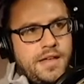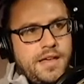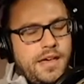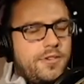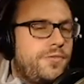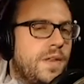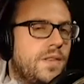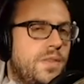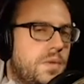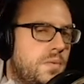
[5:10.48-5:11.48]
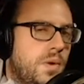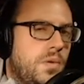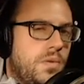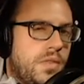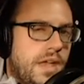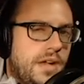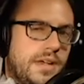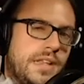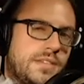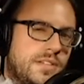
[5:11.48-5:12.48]
It filled the role that it
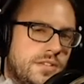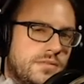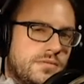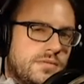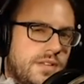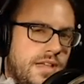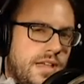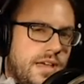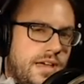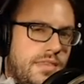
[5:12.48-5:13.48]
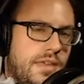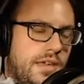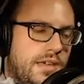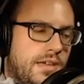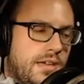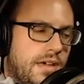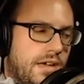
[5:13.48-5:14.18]
needs to, I think.